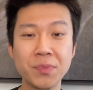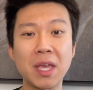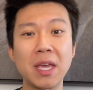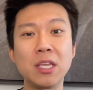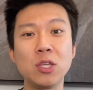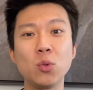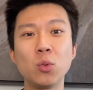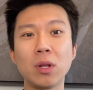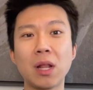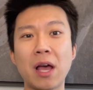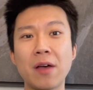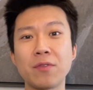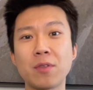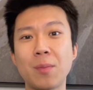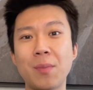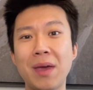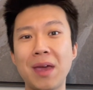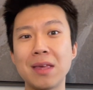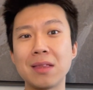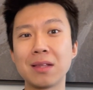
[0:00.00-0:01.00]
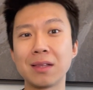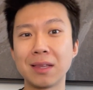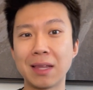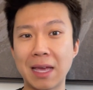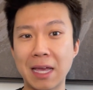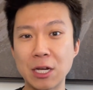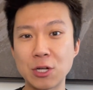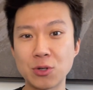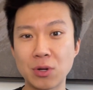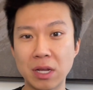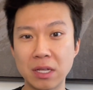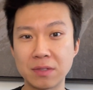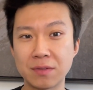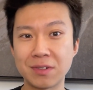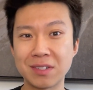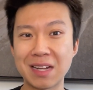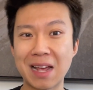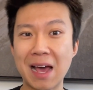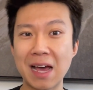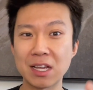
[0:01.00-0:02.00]
and you will have to pay the land
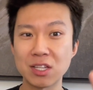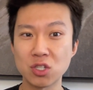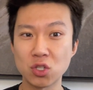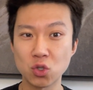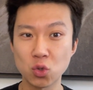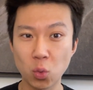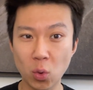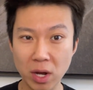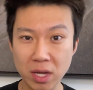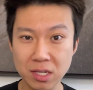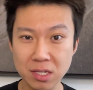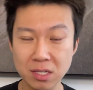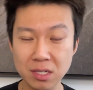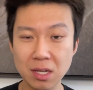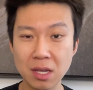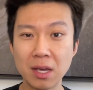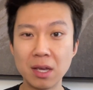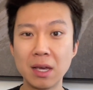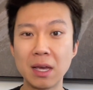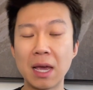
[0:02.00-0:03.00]
transfer tax twice,